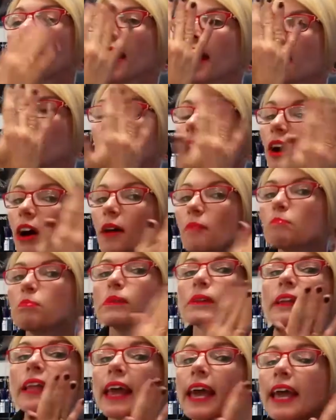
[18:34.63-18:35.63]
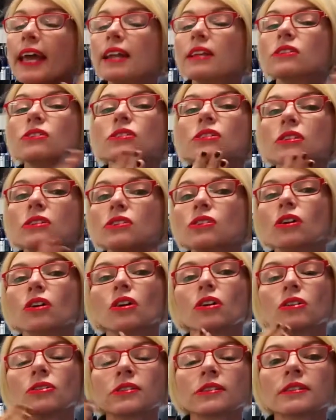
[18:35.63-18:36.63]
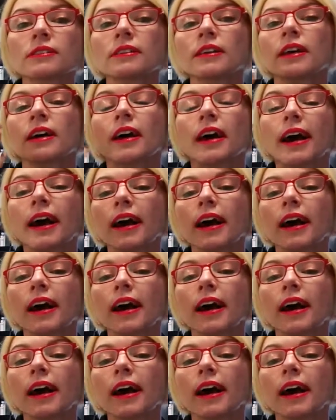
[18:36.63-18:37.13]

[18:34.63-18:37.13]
and then I blend the dots.